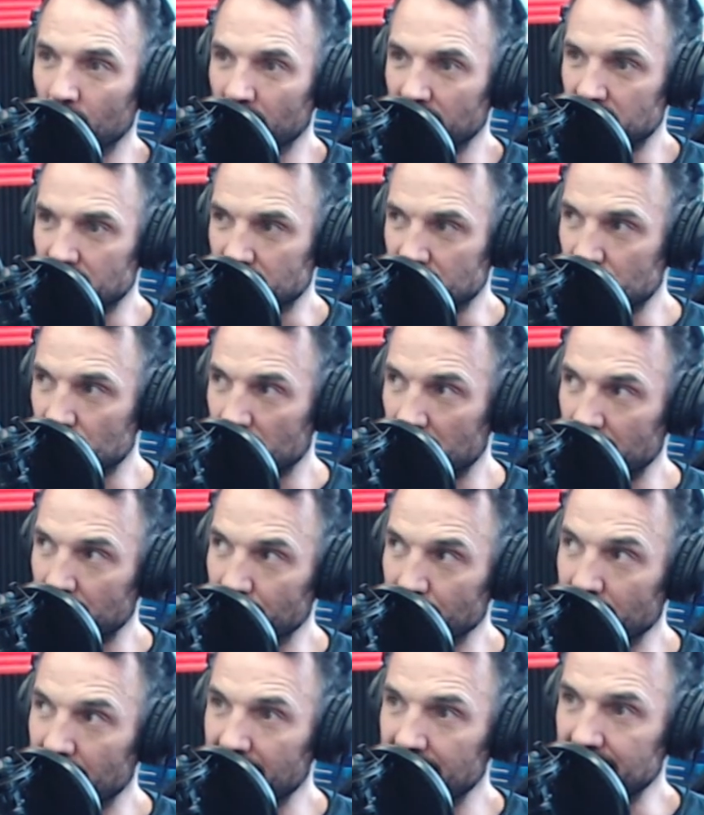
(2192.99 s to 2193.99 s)
Or they should try and
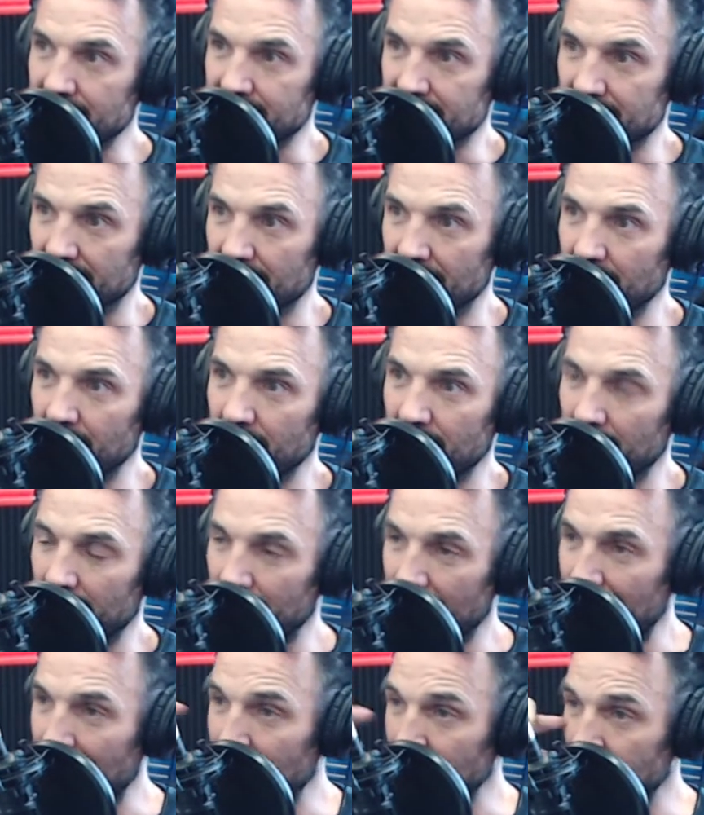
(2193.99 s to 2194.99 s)
raise that. And
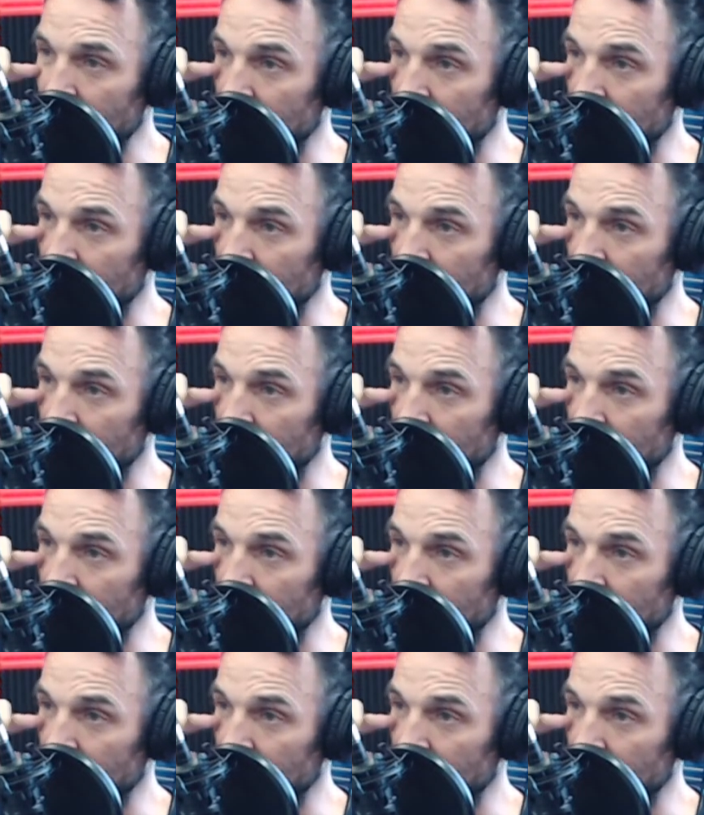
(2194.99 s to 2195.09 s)
how do